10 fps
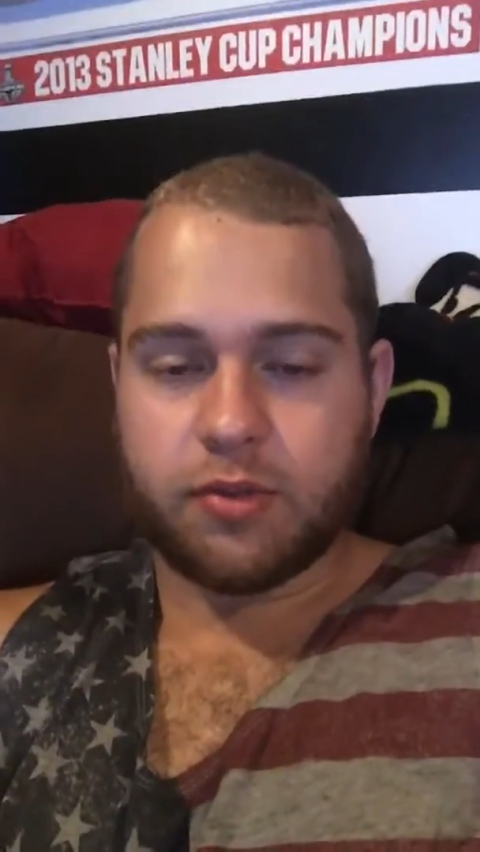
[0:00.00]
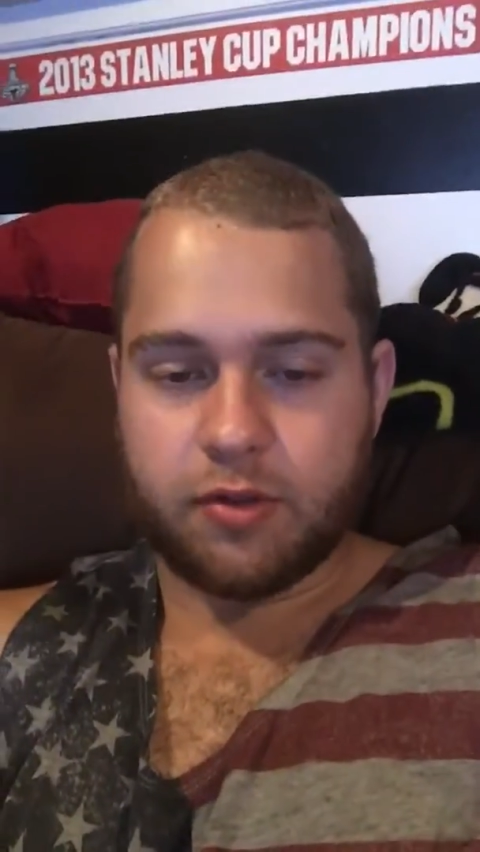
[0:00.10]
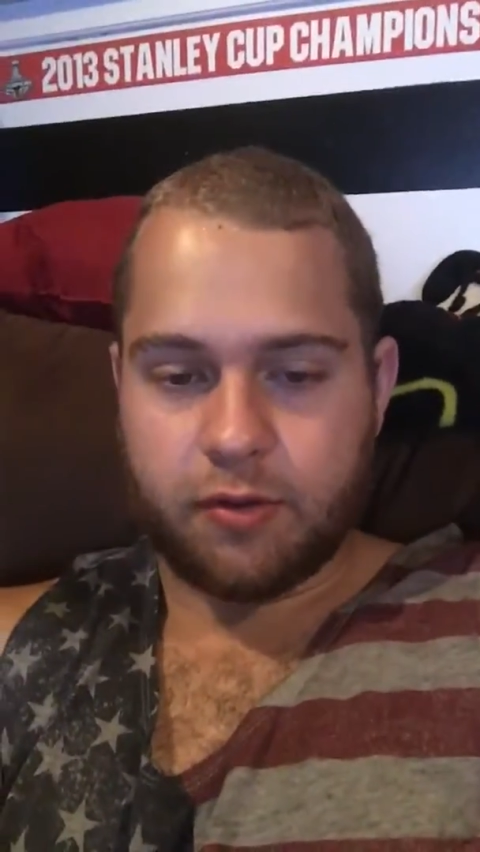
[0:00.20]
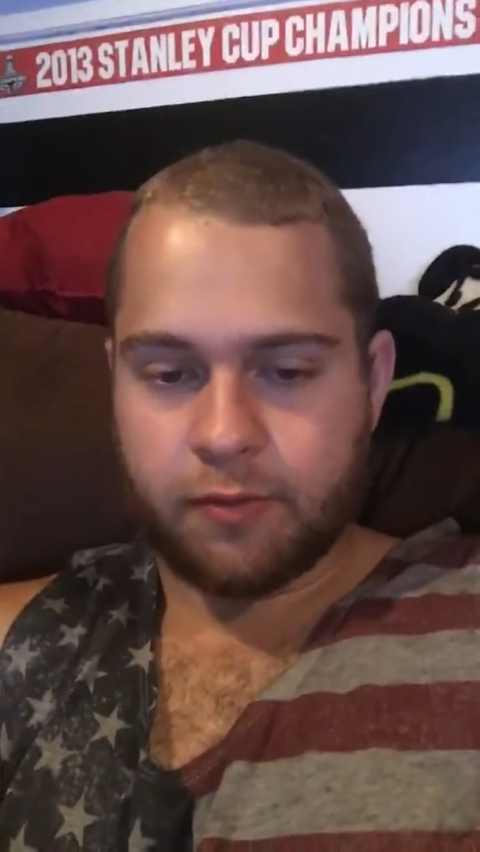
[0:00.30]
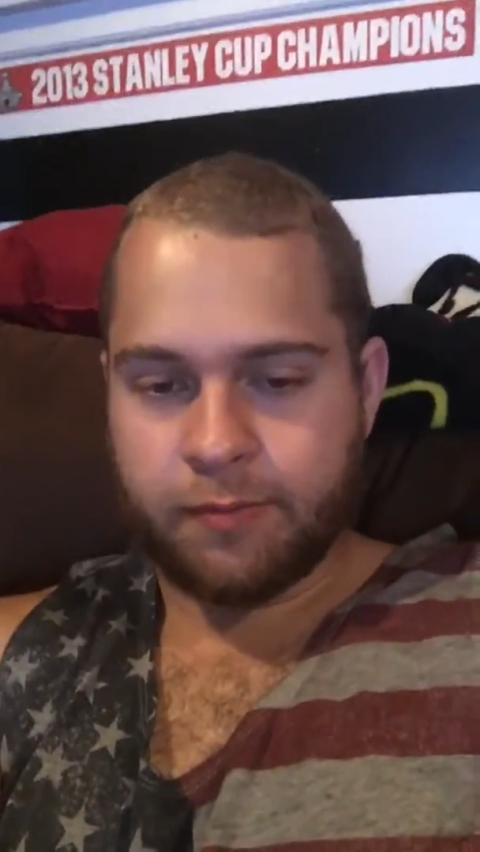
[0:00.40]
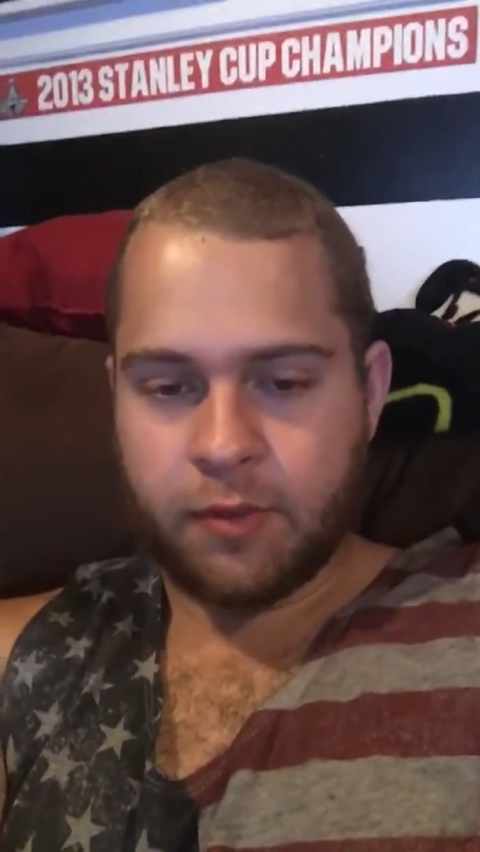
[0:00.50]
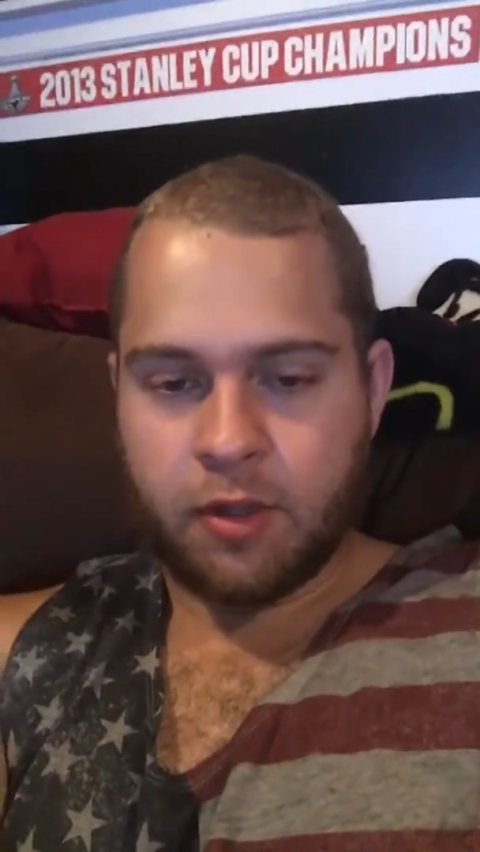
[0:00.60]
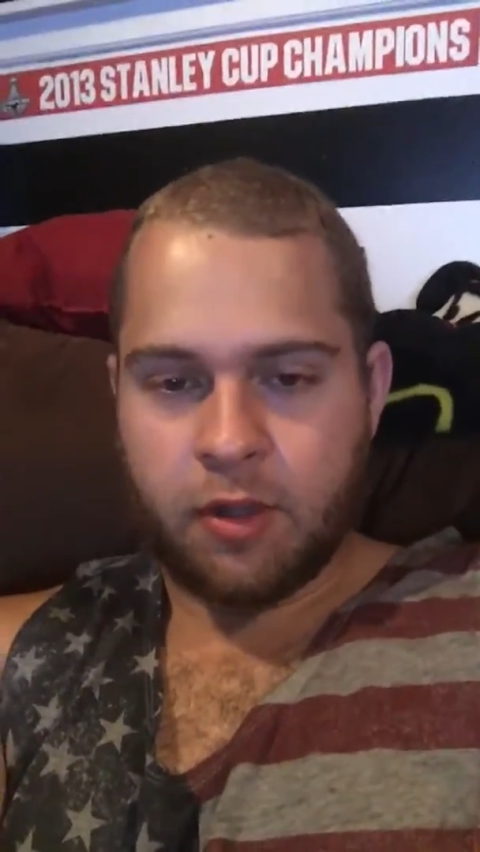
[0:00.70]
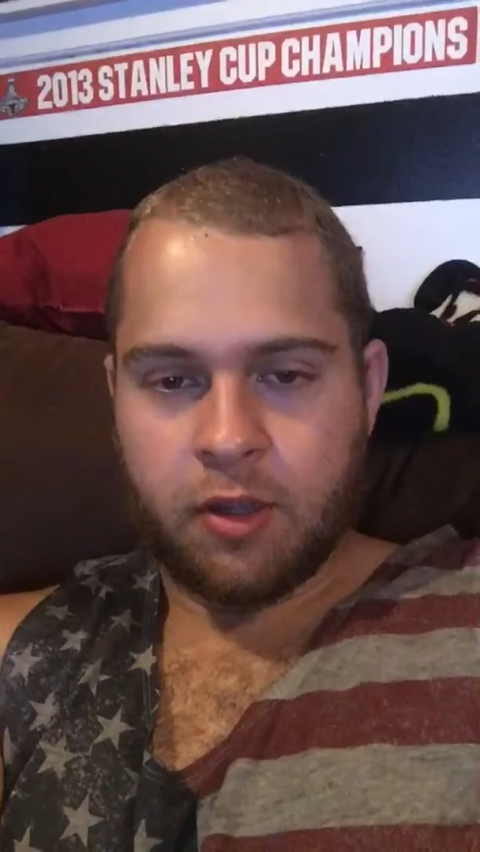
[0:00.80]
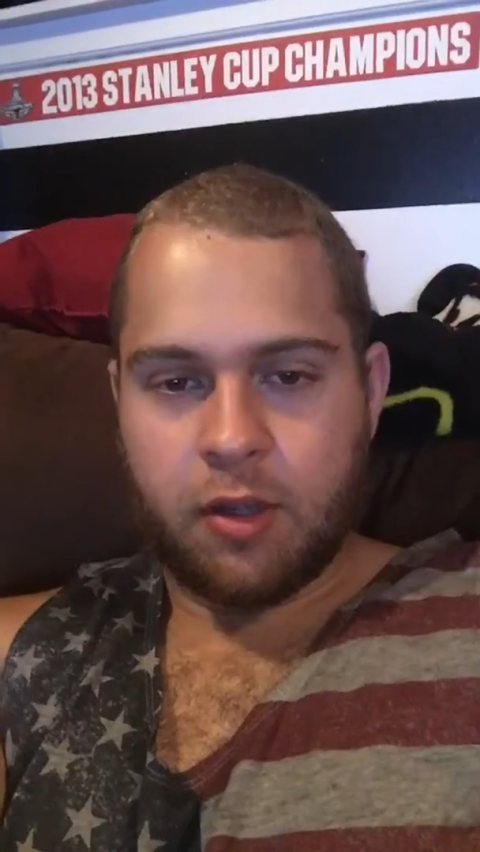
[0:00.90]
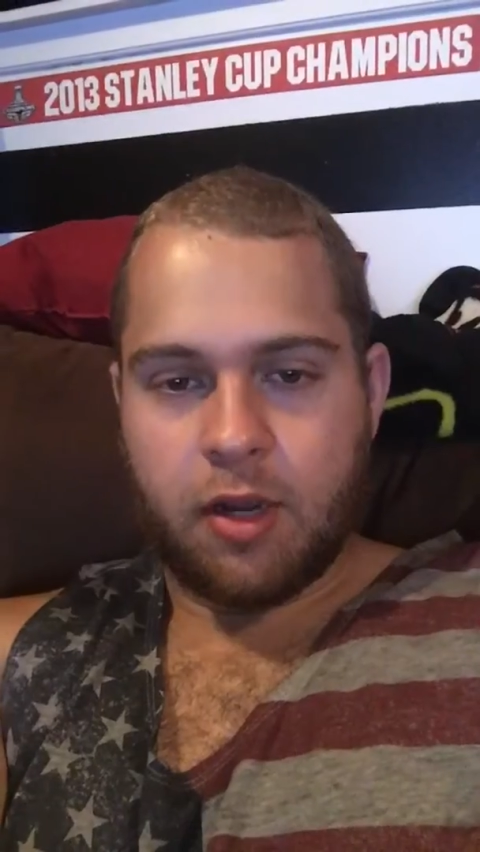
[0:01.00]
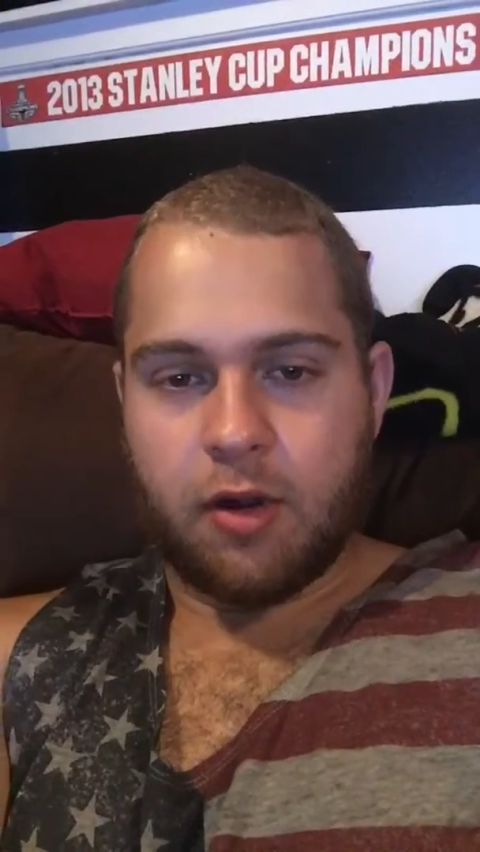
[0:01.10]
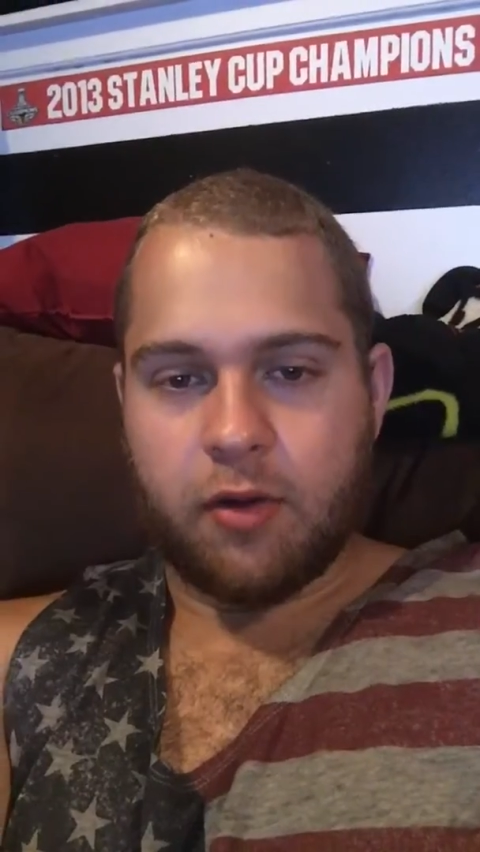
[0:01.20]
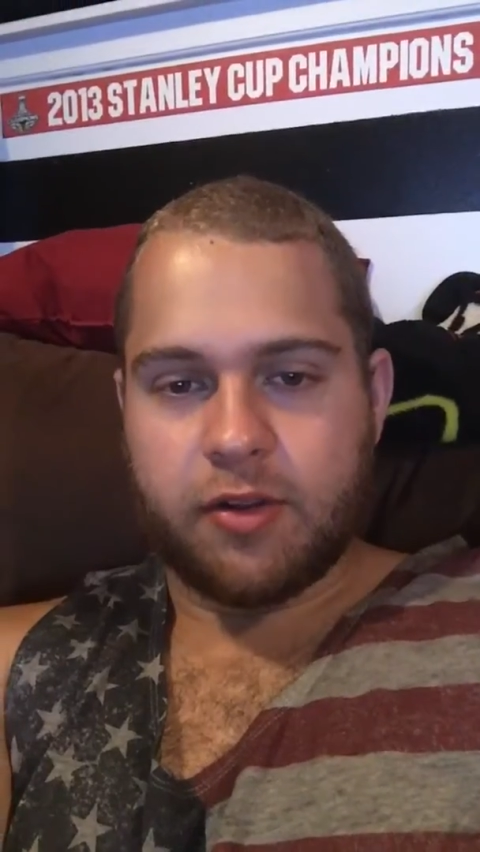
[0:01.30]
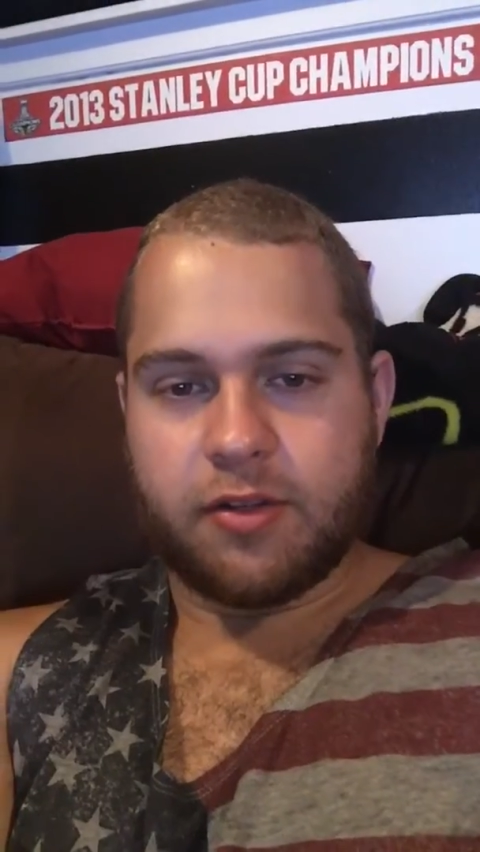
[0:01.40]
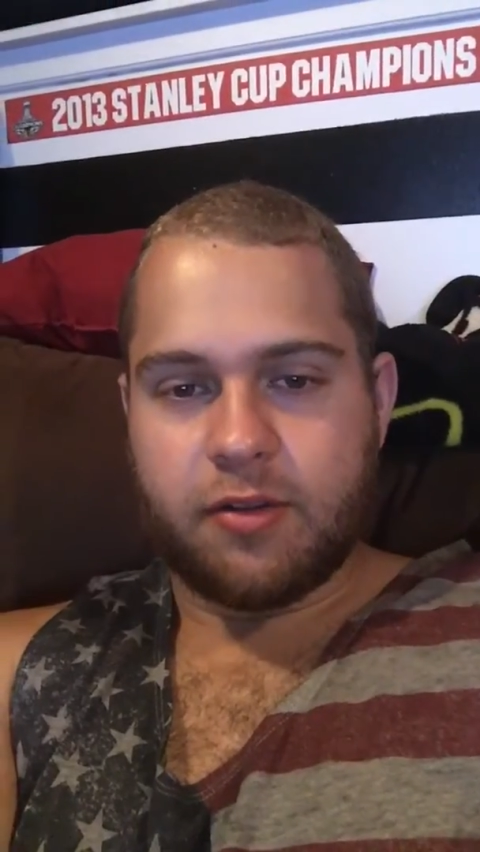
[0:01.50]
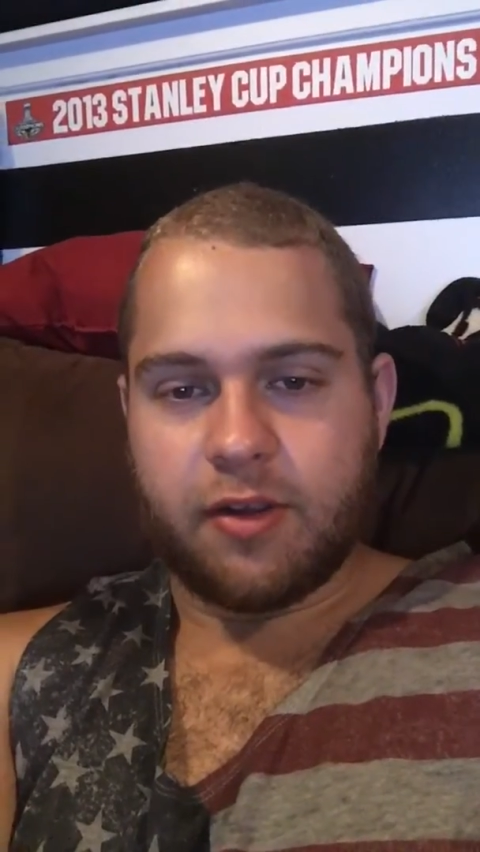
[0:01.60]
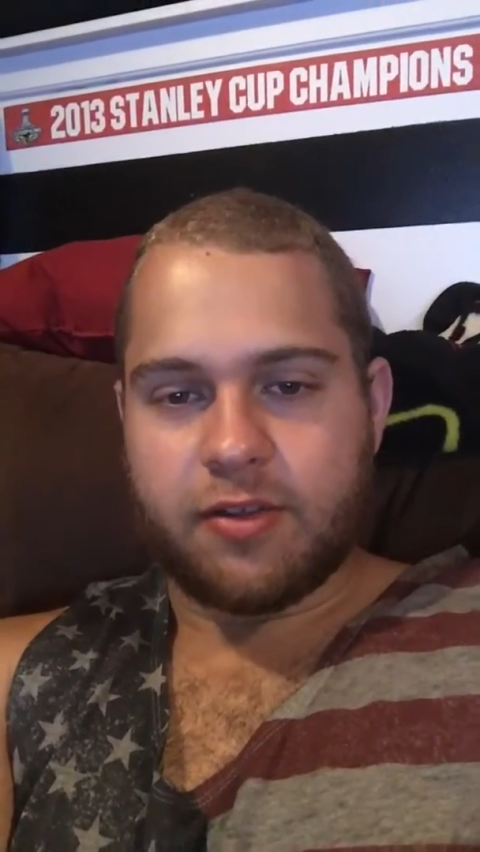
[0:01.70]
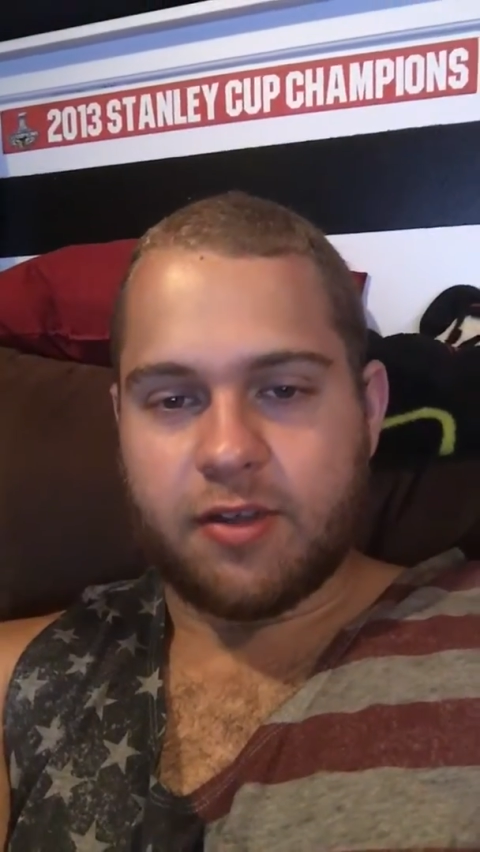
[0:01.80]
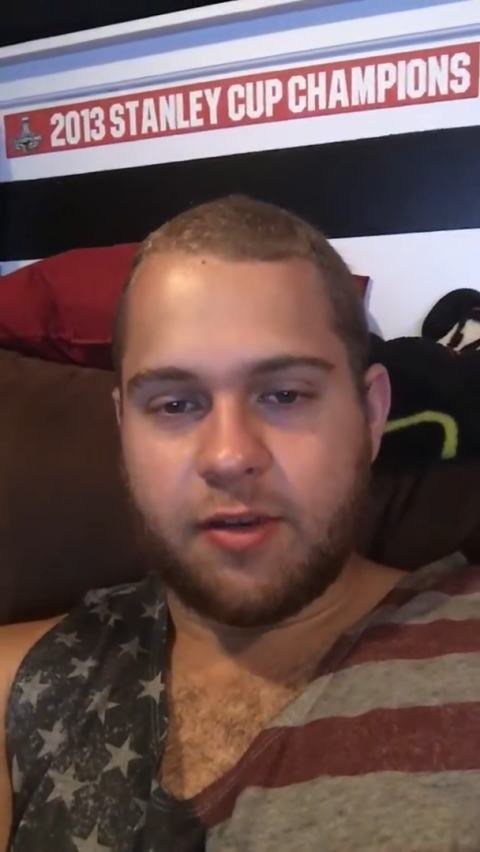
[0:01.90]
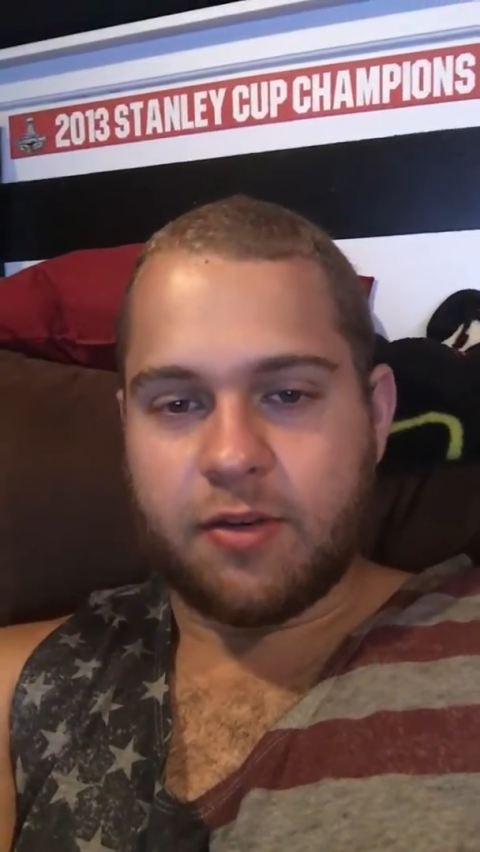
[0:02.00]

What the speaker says: So anyways, like I said,